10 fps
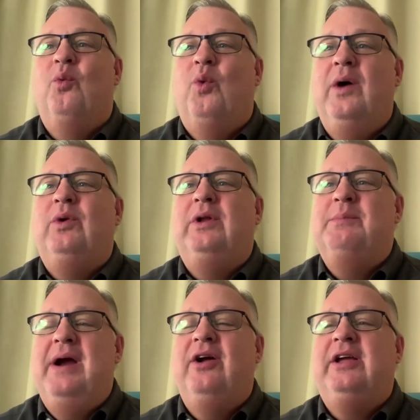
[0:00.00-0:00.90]
What
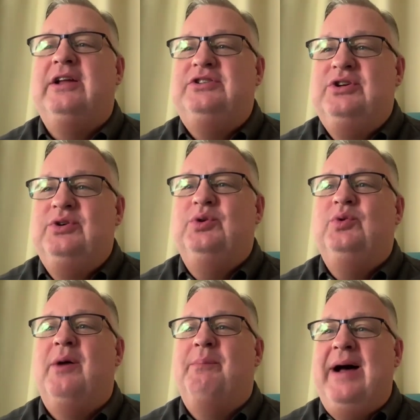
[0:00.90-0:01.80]
will America
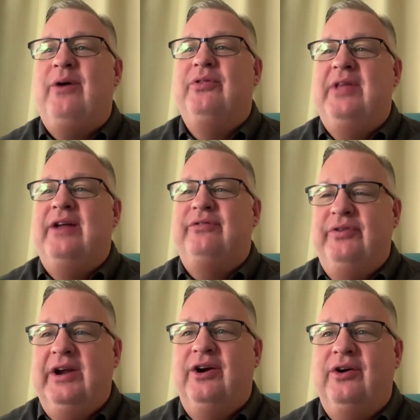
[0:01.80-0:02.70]
do about that
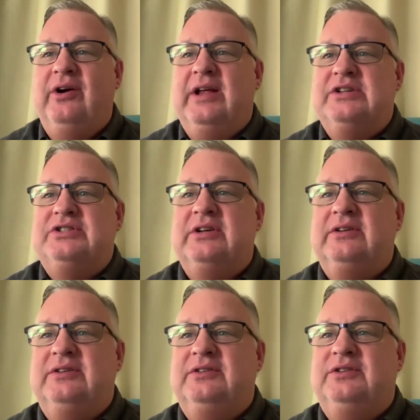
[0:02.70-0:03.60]
fear is
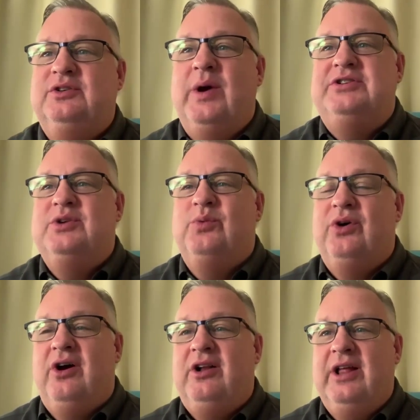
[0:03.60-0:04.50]
the question
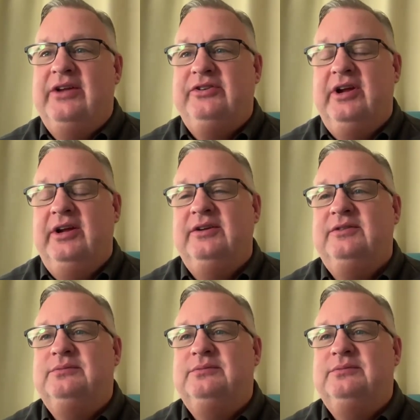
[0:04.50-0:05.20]
we're all asking.